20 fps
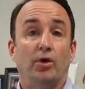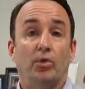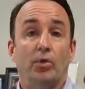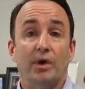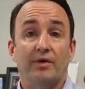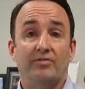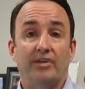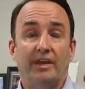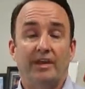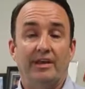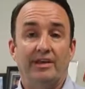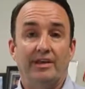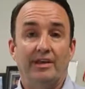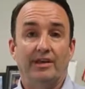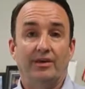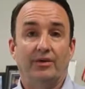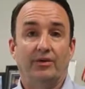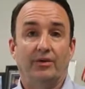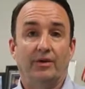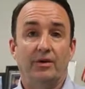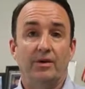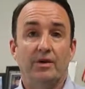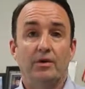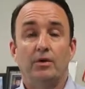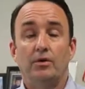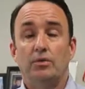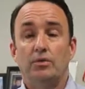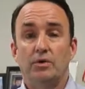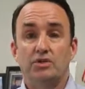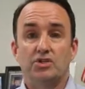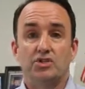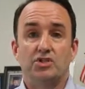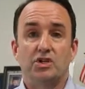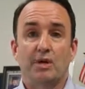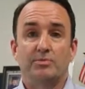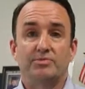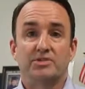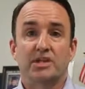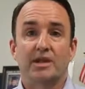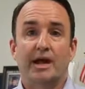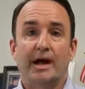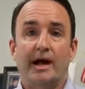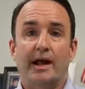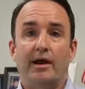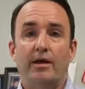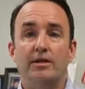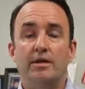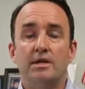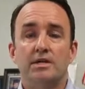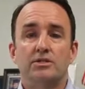equivalent yield, which jumps it higher.